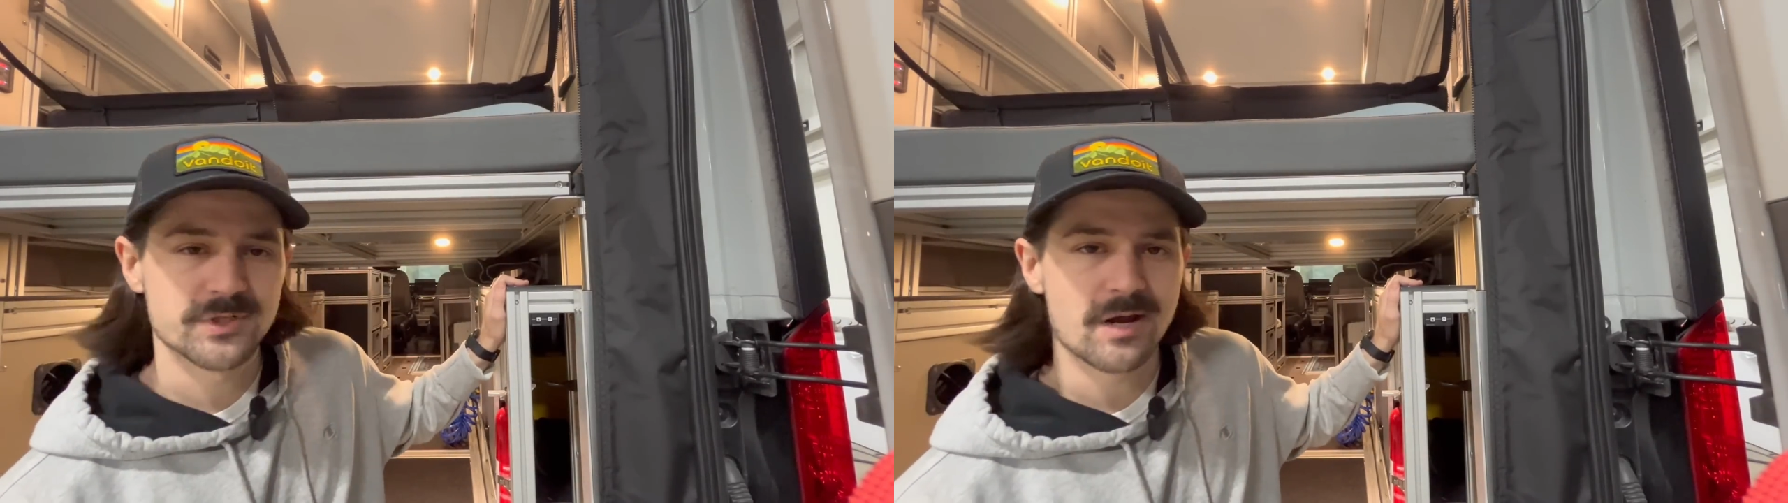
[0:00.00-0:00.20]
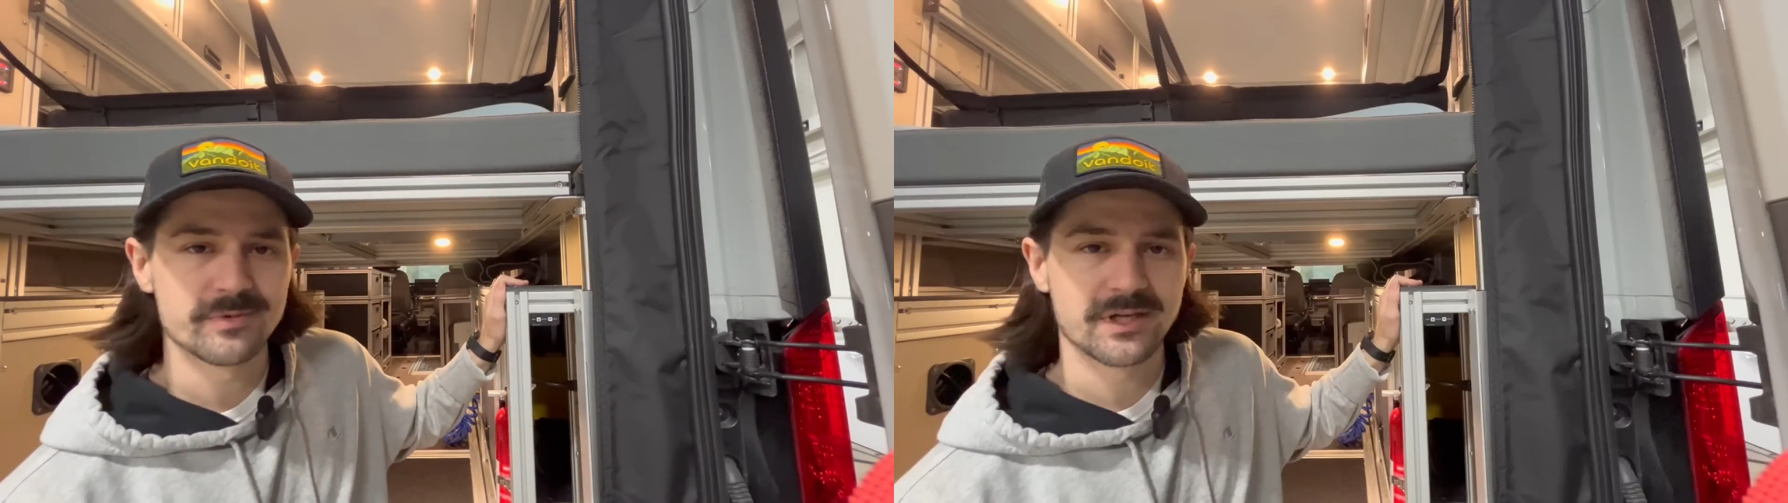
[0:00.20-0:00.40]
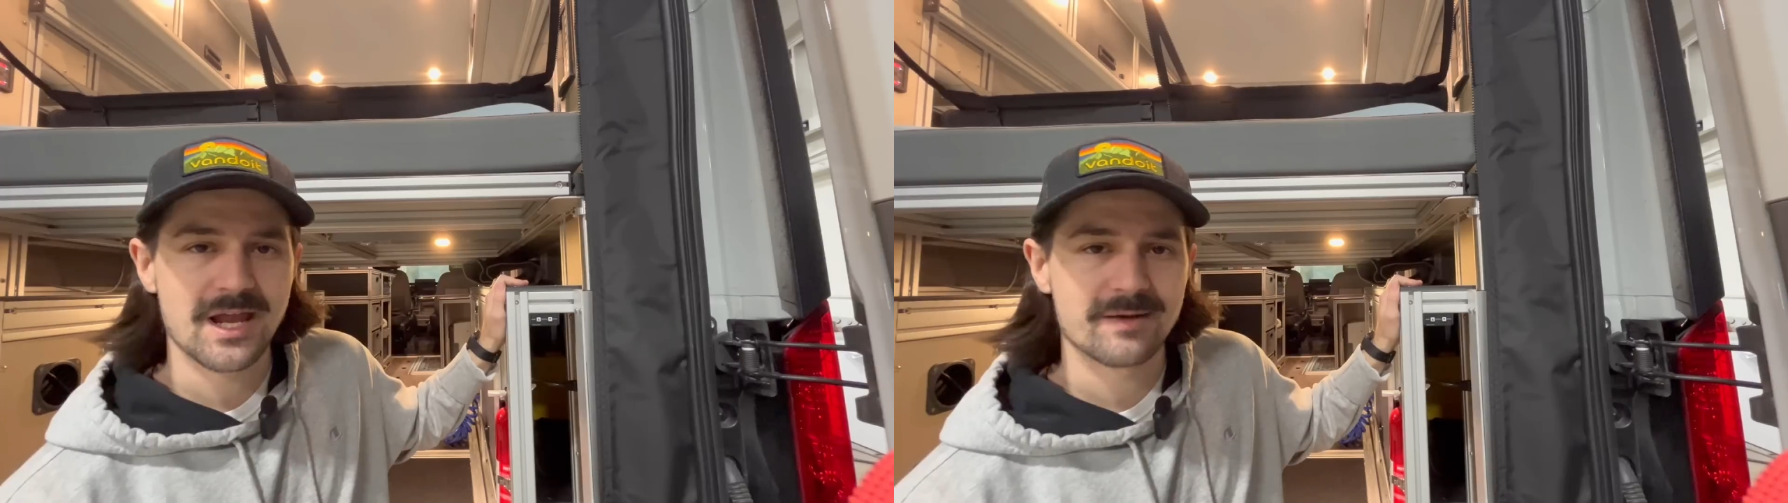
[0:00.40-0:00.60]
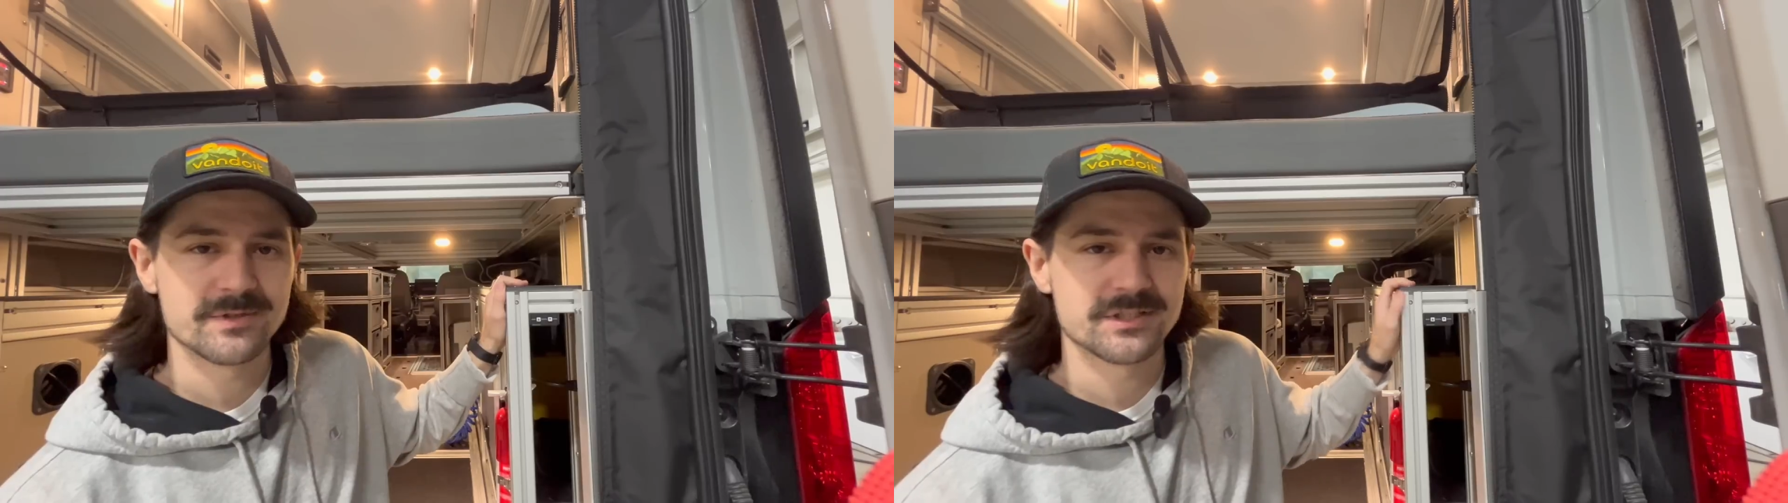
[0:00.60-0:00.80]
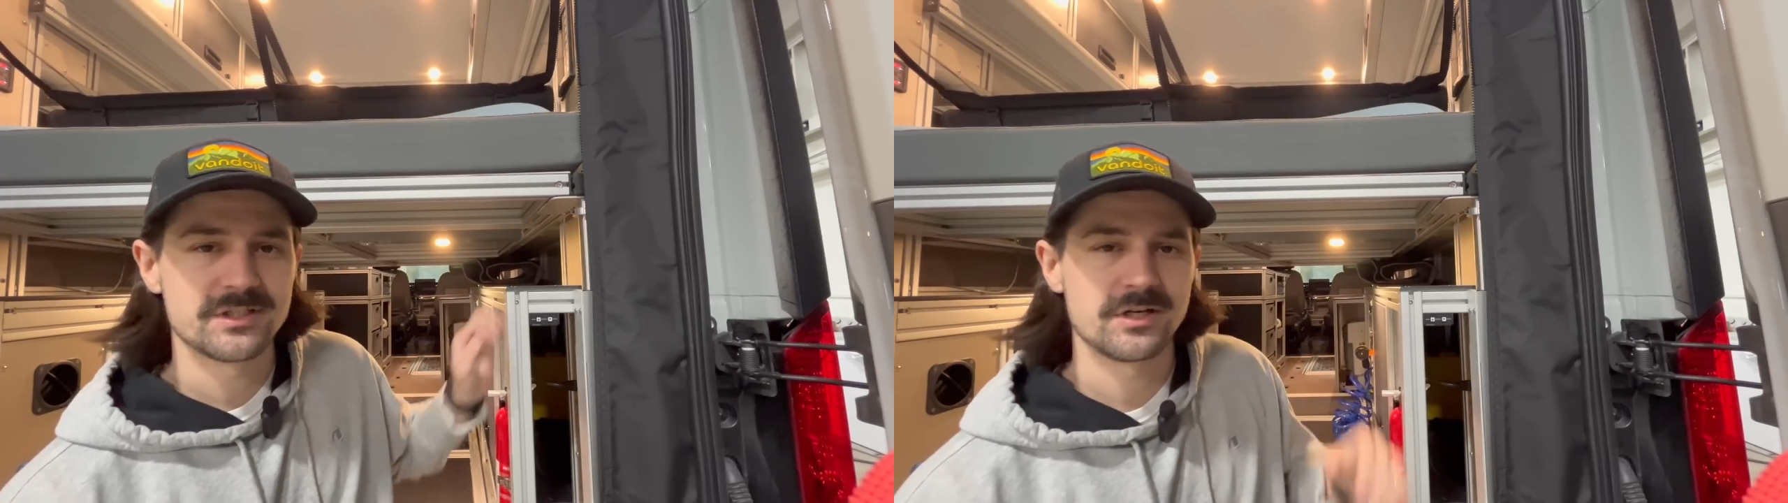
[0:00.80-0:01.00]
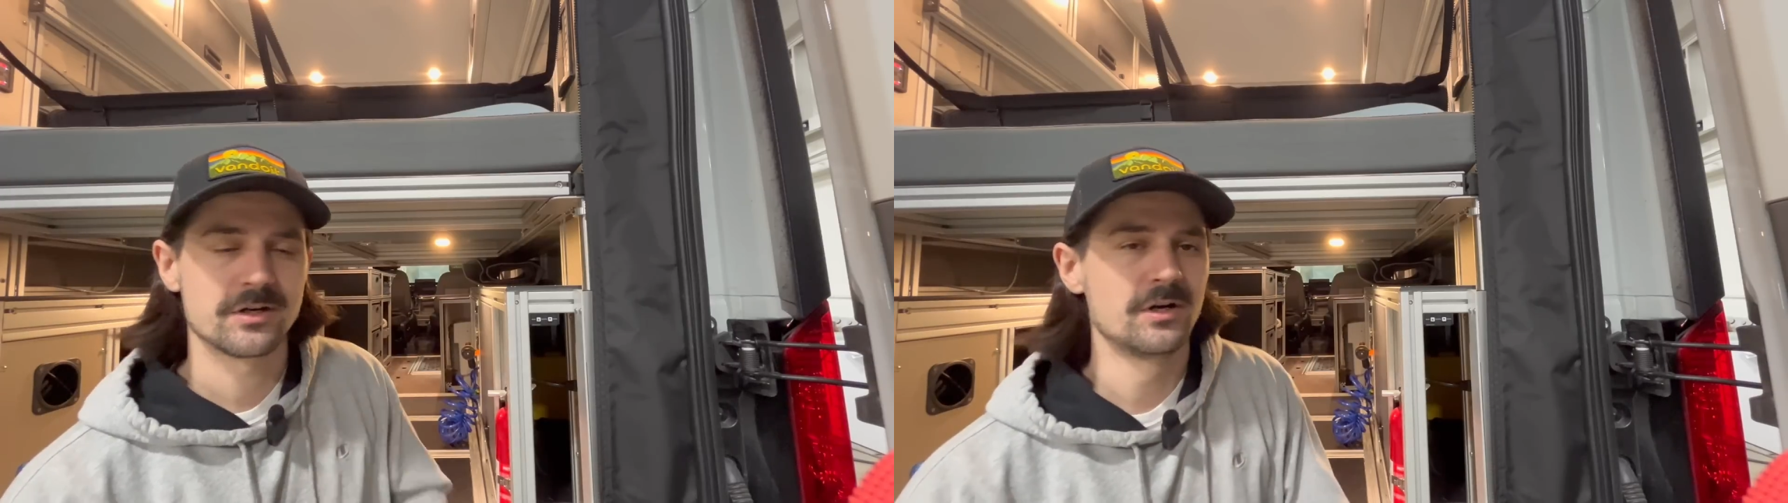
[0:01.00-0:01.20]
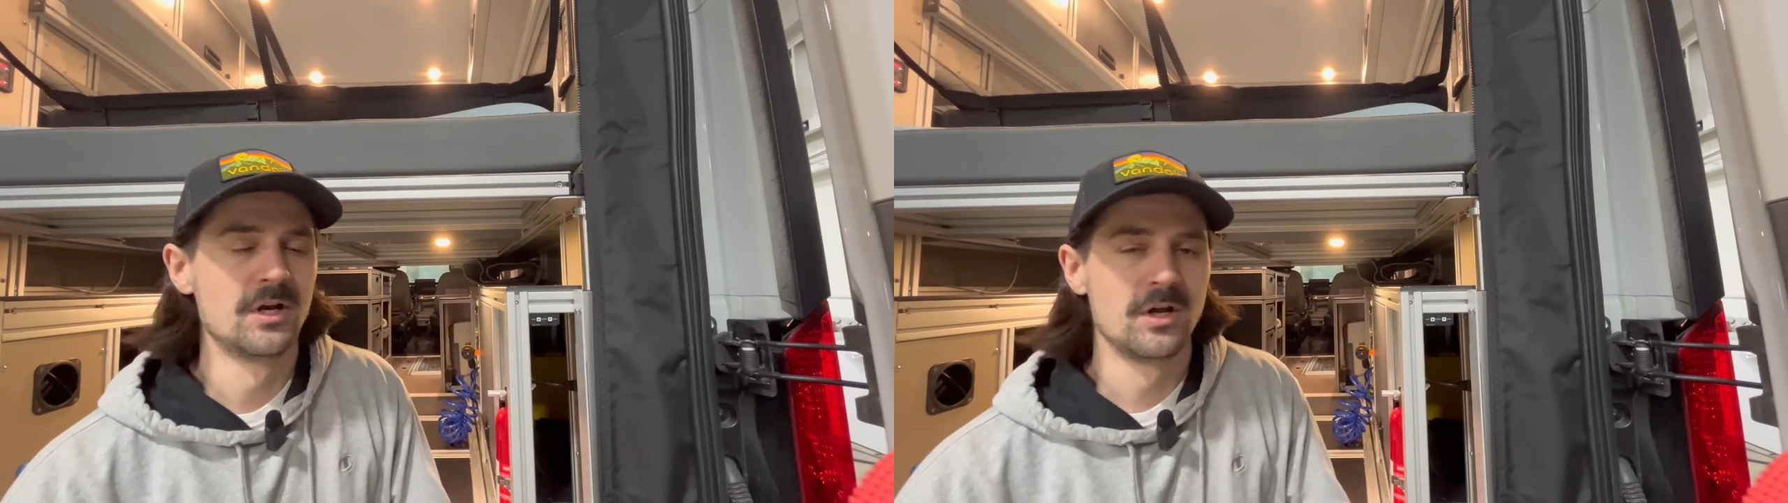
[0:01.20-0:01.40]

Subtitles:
of the cabinets here,